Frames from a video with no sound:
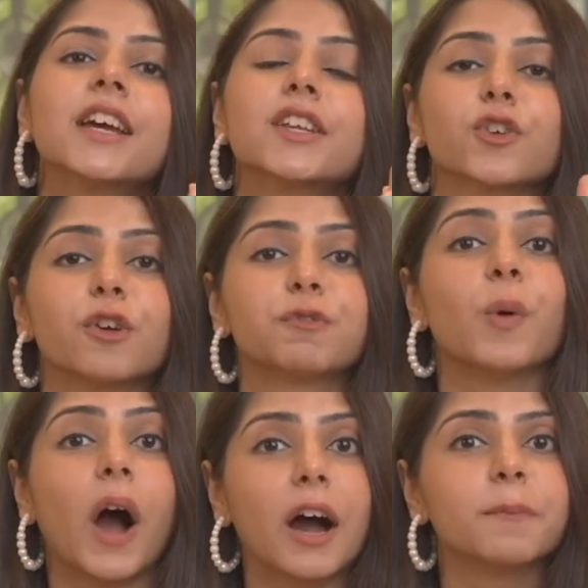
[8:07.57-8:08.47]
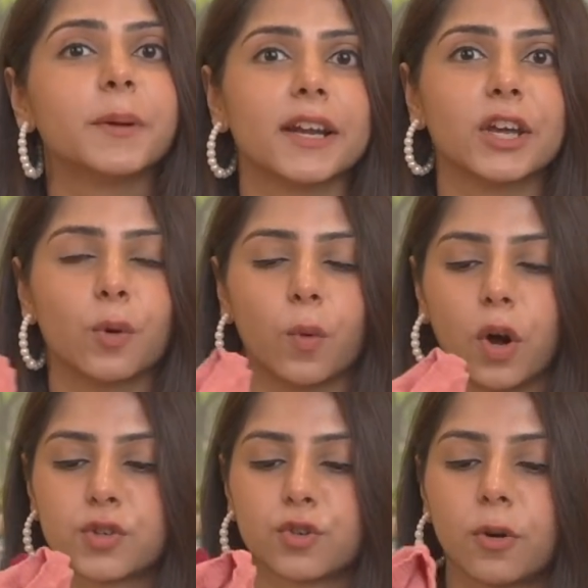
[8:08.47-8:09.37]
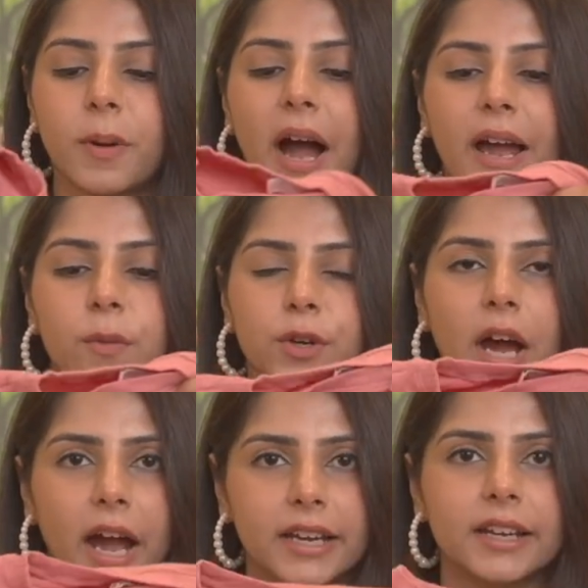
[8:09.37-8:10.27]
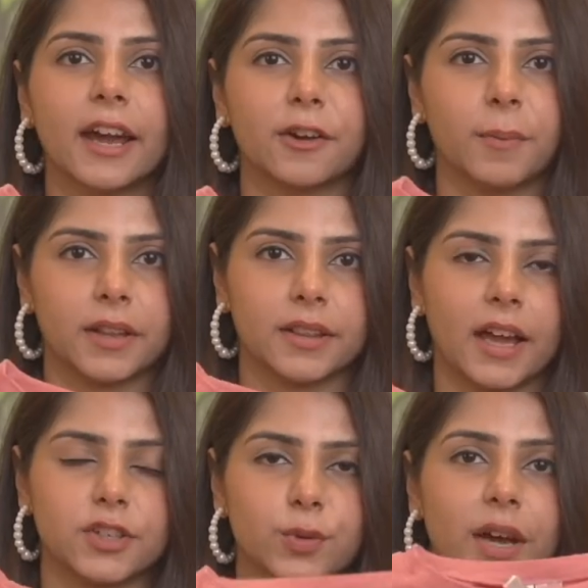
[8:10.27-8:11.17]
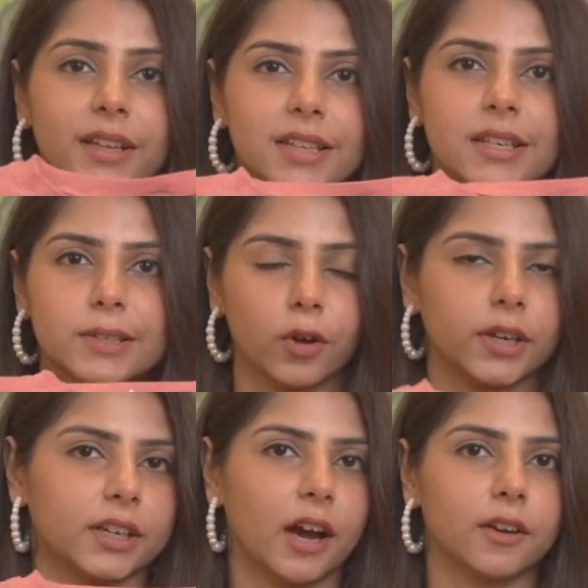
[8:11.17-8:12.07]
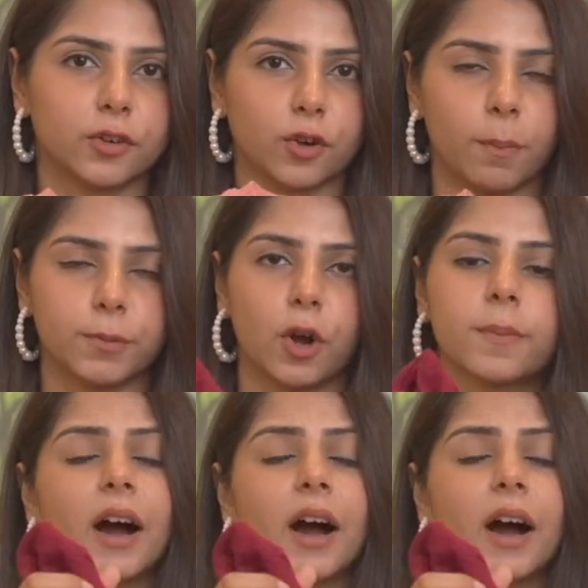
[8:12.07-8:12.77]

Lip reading: So if you are building your wardrobe, I would highly recommend that you get these solid colored crop tops.